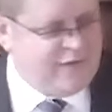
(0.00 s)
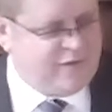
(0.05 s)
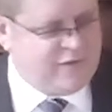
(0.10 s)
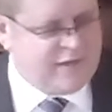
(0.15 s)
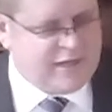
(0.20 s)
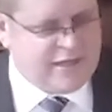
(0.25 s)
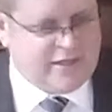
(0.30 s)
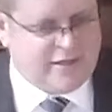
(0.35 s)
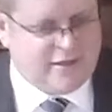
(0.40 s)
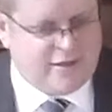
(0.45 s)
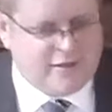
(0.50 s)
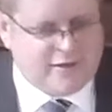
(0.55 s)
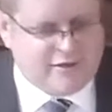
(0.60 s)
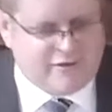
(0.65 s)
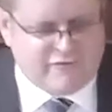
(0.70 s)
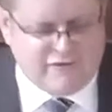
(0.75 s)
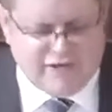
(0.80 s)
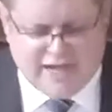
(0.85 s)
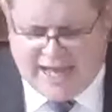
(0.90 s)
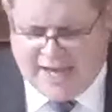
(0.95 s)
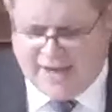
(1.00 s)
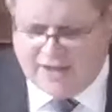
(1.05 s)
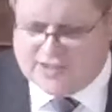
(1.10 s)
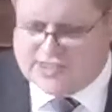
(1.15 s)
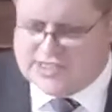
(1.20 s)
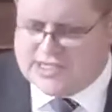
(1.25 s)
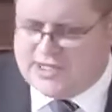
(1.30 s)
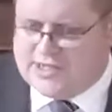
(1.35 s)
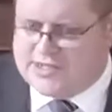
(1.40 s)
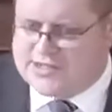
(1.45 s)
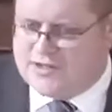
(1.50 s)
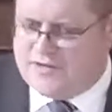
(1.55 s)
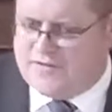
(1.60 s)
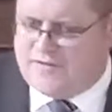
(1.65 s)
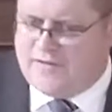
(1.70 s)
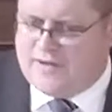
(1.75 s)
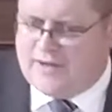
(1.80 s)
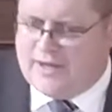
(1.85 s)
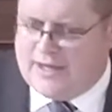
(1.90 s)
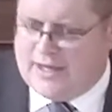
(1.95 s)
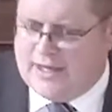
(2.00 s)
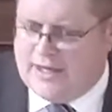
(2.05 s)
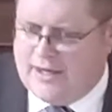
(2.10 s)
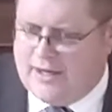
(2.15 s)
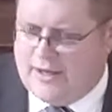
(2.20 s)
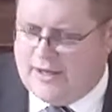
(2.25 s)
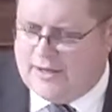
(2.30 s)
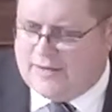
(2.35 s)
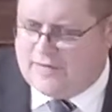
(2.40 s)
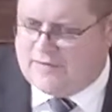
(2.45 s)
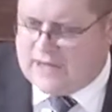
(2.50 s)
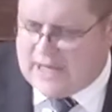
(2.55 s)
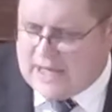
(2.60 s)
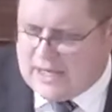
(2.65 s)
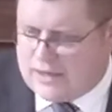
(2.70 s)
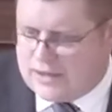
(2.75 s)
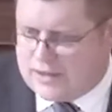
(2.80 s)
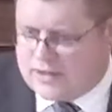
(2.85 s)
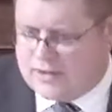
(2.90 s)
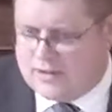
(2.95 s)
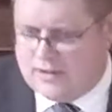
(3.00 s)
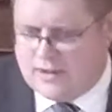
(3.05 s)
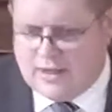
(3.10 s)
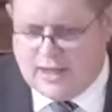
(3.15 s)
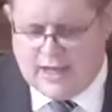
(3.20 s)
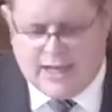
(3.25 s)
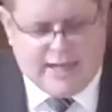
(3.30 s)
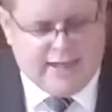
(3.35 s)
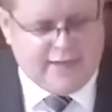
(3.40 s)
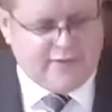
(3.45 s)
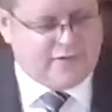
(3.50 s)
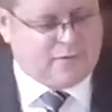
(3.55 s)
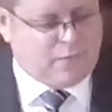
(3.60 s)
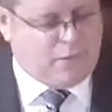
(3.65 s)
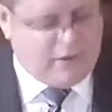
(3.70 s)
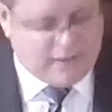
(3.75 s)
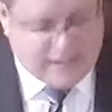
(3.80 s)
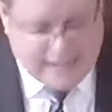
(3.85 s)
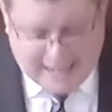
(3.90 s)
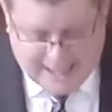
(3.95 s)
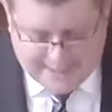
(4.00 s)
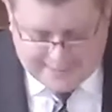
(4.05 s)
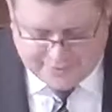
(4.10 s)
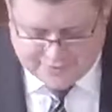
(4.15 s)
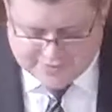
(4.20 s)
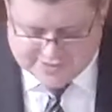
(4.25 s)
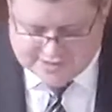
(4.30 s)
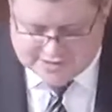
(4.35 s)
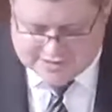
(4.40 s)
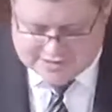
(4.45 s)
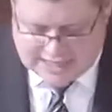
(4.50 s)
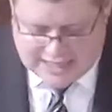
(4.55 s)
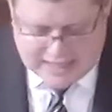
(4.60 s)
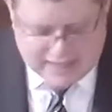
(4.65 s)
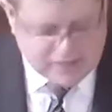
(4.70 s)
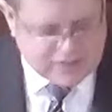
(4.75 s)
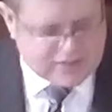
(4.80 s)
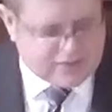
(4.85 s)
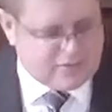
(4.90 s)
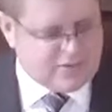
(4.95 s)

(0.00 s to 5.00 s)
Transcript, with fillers: the realities of uh, death and what happens at death, the